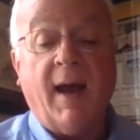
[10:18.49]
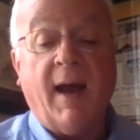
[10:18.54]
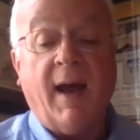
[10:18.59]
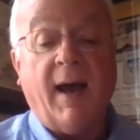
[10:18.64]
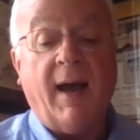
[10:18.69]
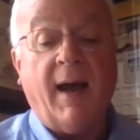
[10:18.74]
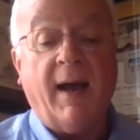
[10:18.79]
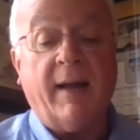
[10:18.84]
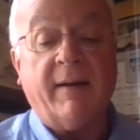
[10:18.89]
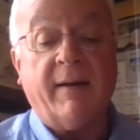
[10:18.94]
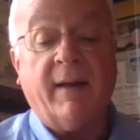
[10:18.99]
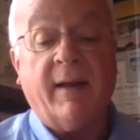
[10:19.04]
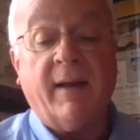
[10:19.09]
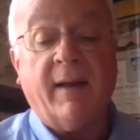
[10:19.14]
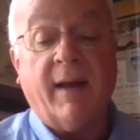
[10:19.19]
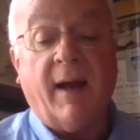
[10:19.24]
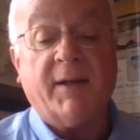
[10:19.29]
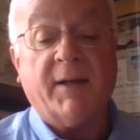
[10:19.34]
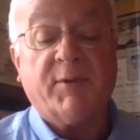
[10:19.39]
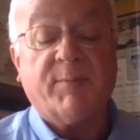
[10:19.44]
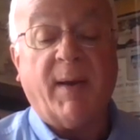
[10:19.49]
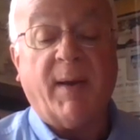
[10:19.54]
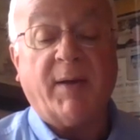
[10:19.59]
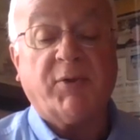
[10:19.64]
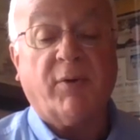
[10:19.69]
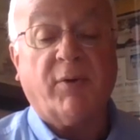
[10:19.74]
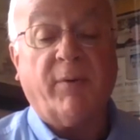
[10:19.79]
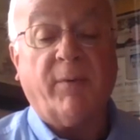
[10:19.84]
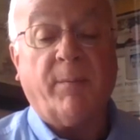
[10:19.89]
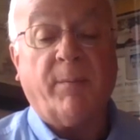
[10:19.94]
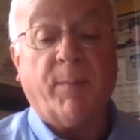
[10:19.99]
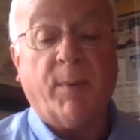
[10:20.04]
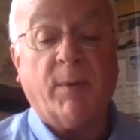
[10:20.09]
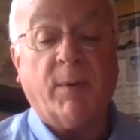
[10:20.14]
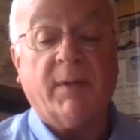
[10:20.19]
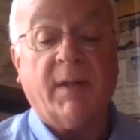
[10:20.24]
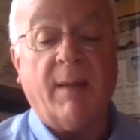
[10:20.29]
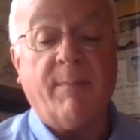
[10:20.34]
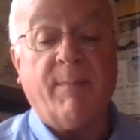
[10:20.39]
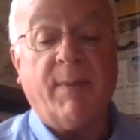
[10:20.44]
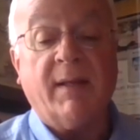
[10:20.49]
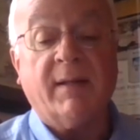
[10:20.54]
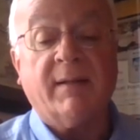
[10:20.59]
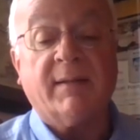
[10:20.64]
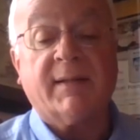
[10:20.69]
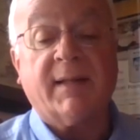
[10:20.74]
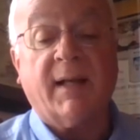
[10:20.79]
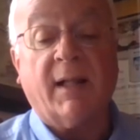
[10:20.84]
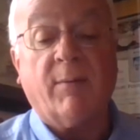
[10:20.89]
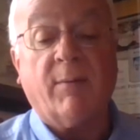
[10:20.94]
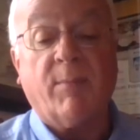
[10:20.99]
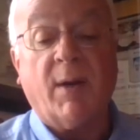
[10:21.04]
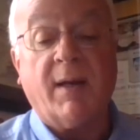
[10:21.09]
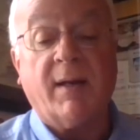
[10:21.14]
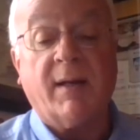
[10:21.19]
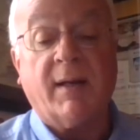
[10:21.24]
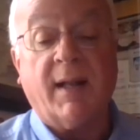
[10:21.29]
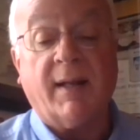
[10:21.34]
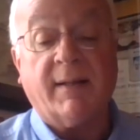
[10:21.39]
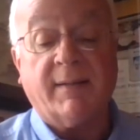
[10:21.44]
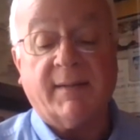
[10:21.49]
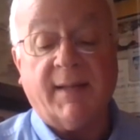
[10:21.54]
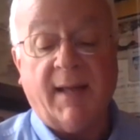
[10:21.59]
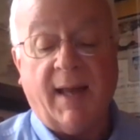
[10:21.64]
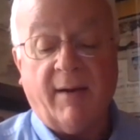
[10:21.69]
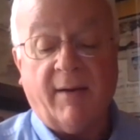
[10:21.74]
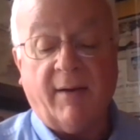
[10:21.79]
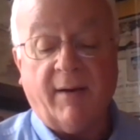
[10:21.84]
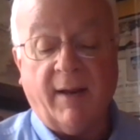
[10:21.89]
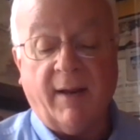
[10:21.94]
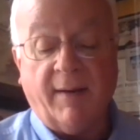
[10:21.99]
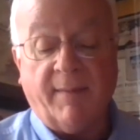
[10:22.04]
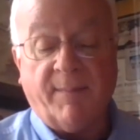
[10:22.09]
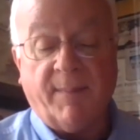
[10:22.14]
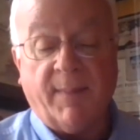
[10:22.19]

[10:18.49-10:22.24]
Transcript: on a special birthday being celebrated on Saturday.